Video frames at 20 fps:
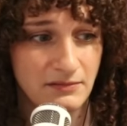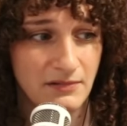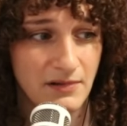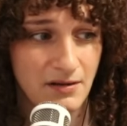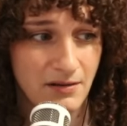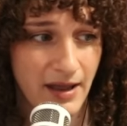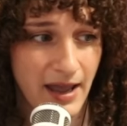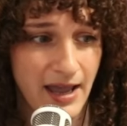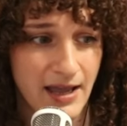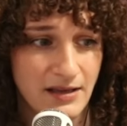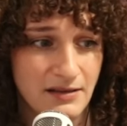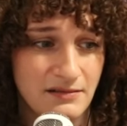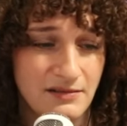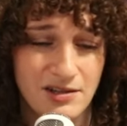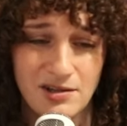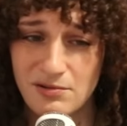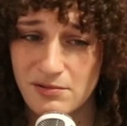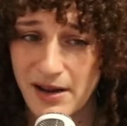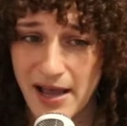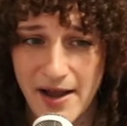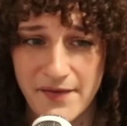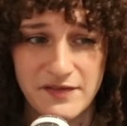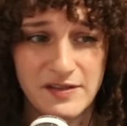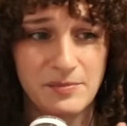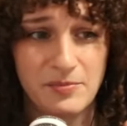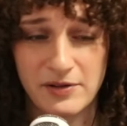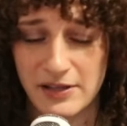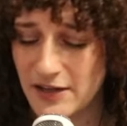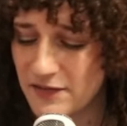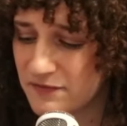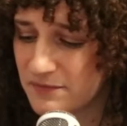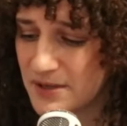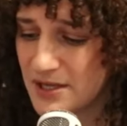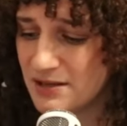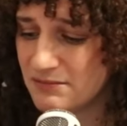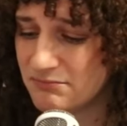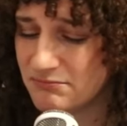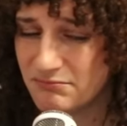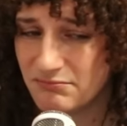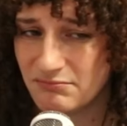Okay? You don't have to believe
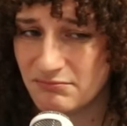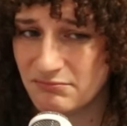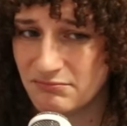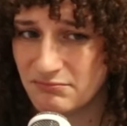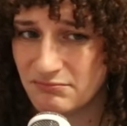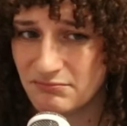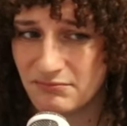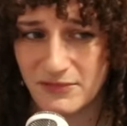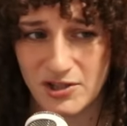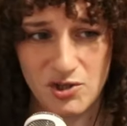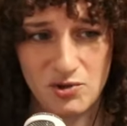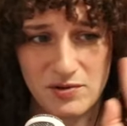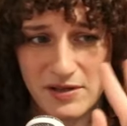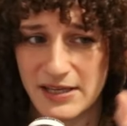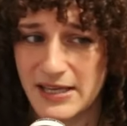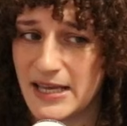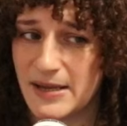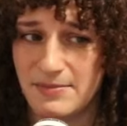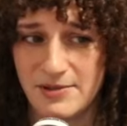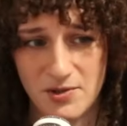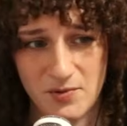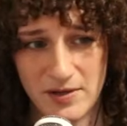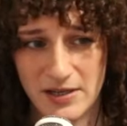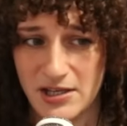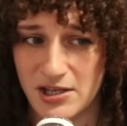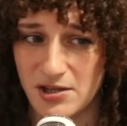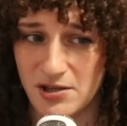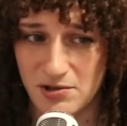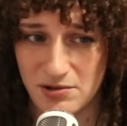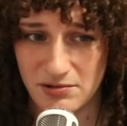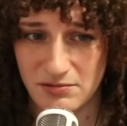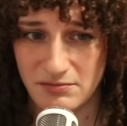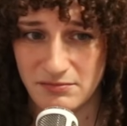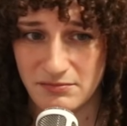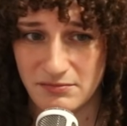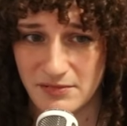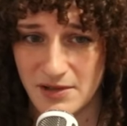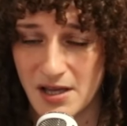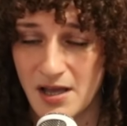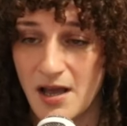me. You can keep doing you.
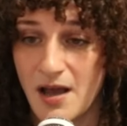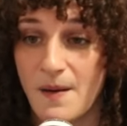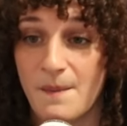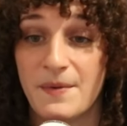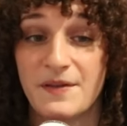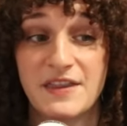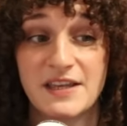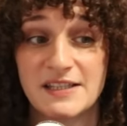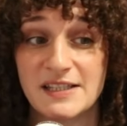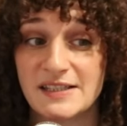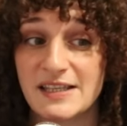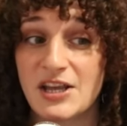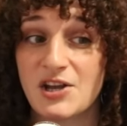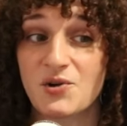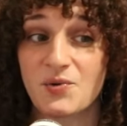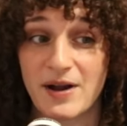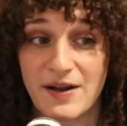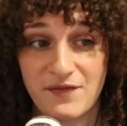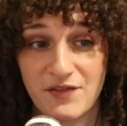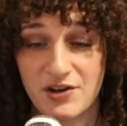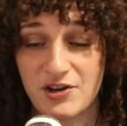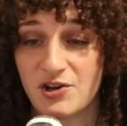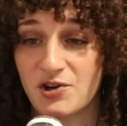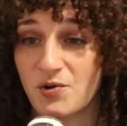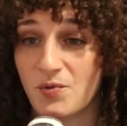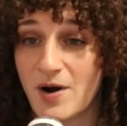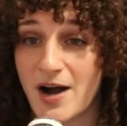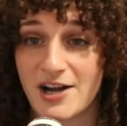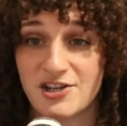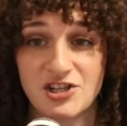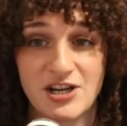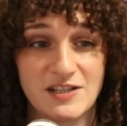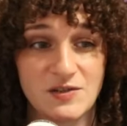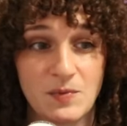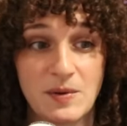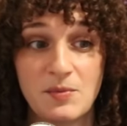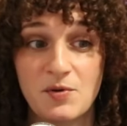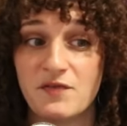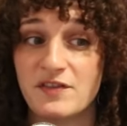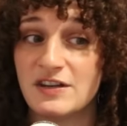But this is a great video to watch as
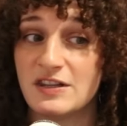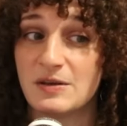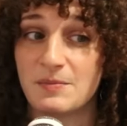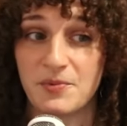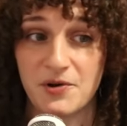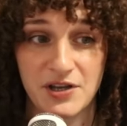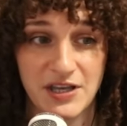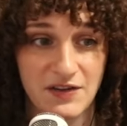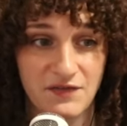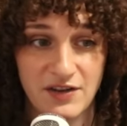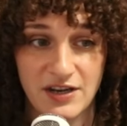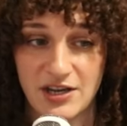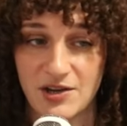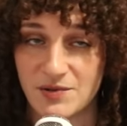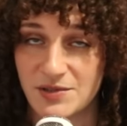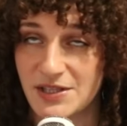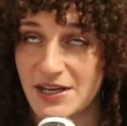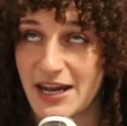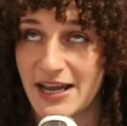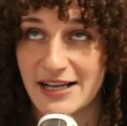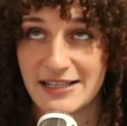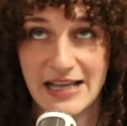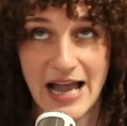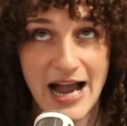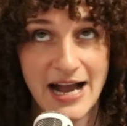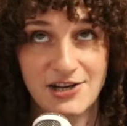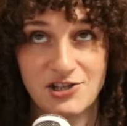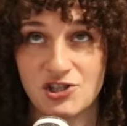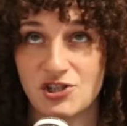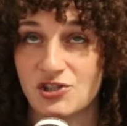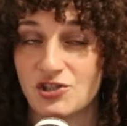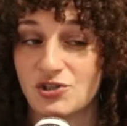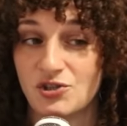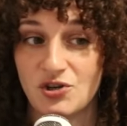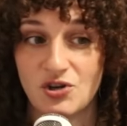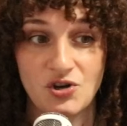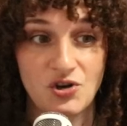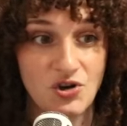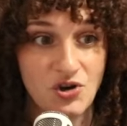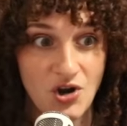we move into the Boogie video today because I just
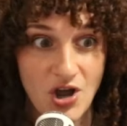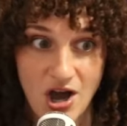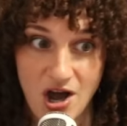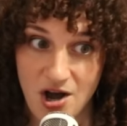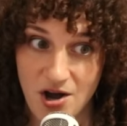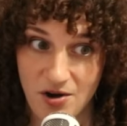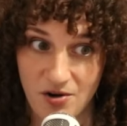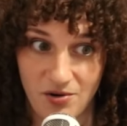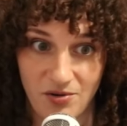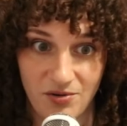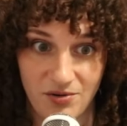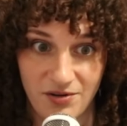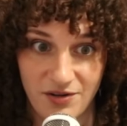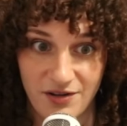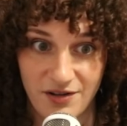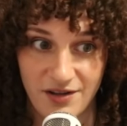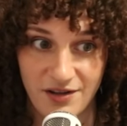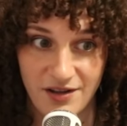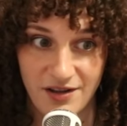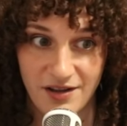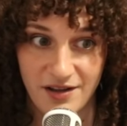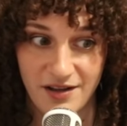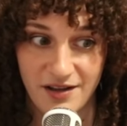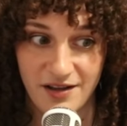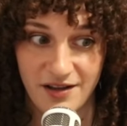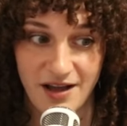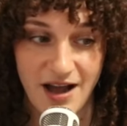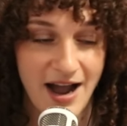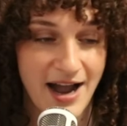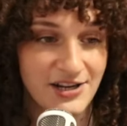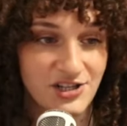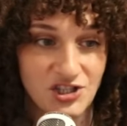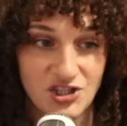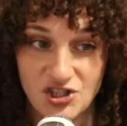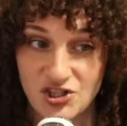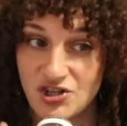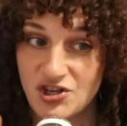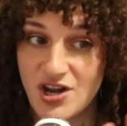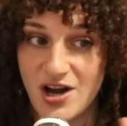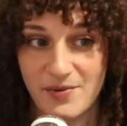know he's
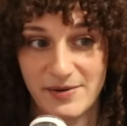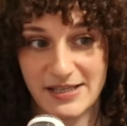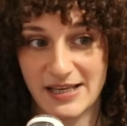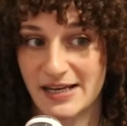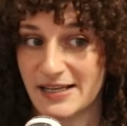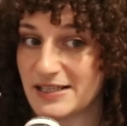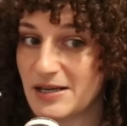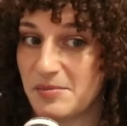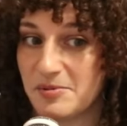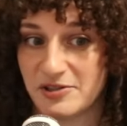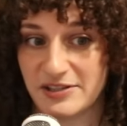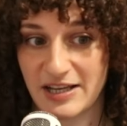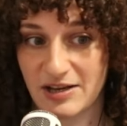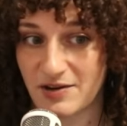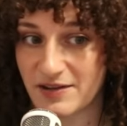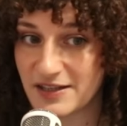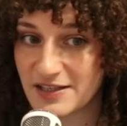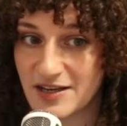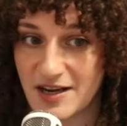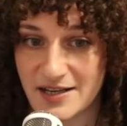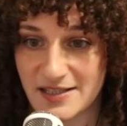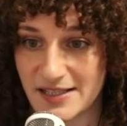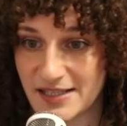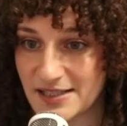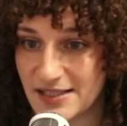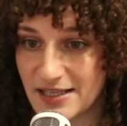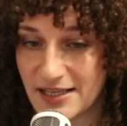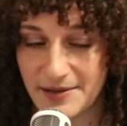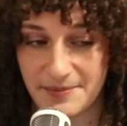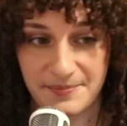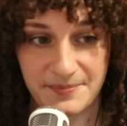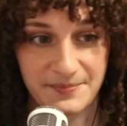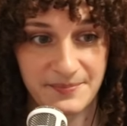going to double down on the toxicity.